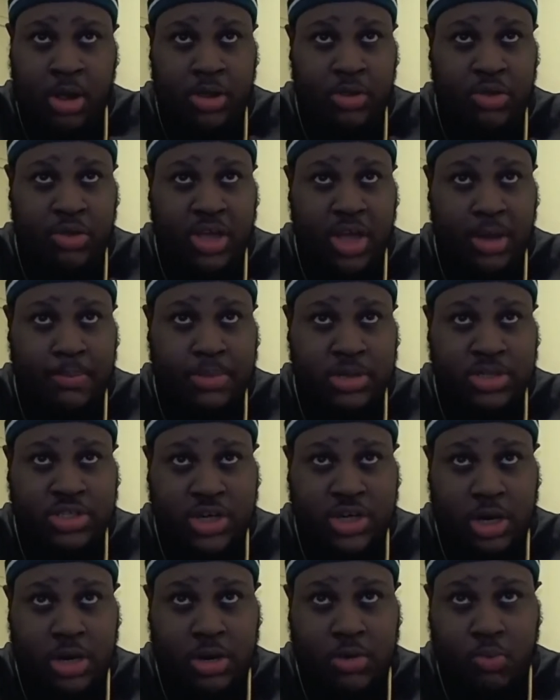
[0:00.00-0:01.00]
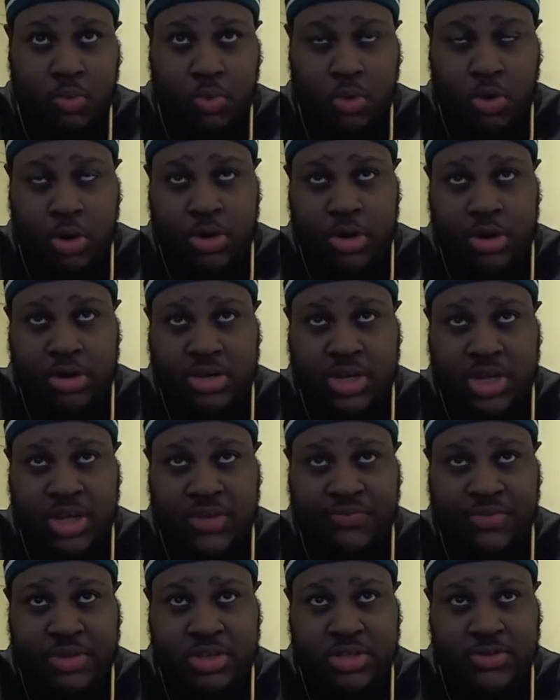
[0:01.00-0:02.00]
you get Bajern Warner,
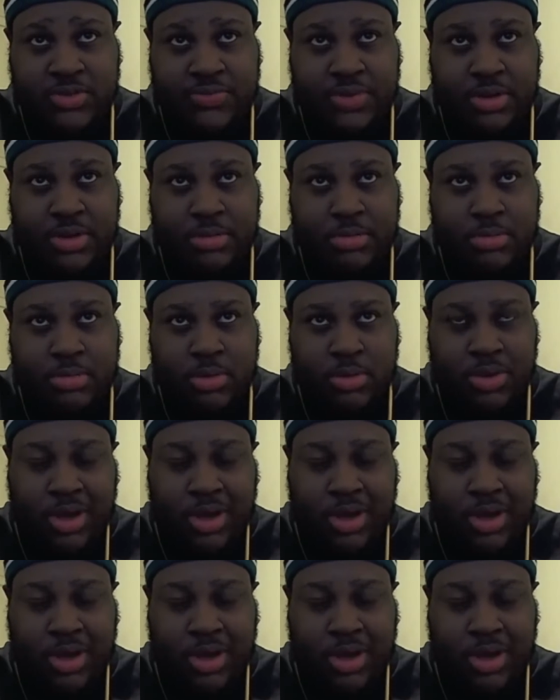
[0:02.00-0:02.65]
defensive end.